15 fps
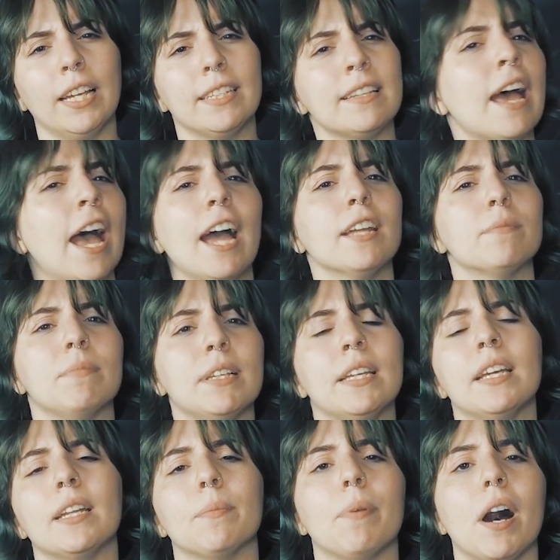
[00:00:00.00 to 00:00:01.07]
tagged
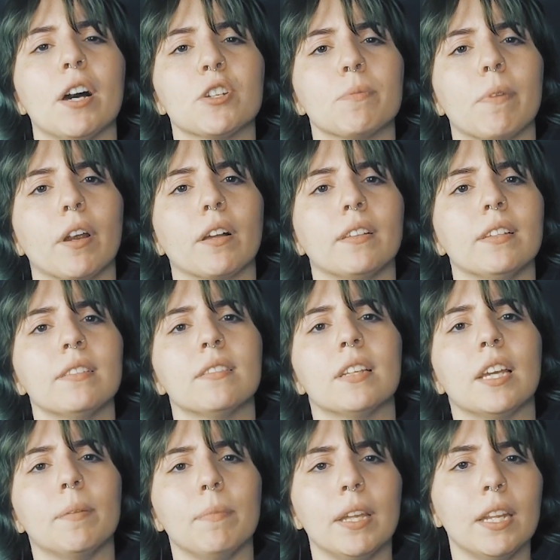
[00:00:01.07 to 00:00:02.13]
me in a Poshmark
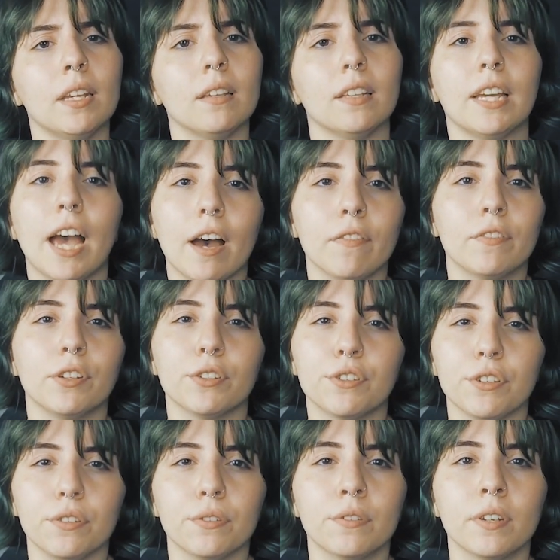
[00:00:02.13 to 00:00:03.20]
listing immediately after
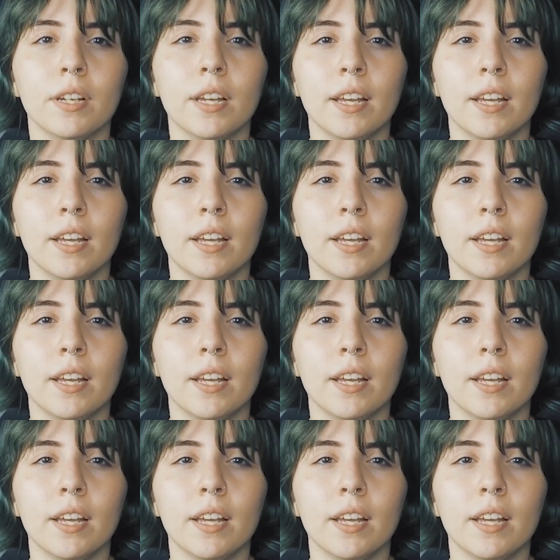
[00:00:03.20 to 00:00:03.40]
too,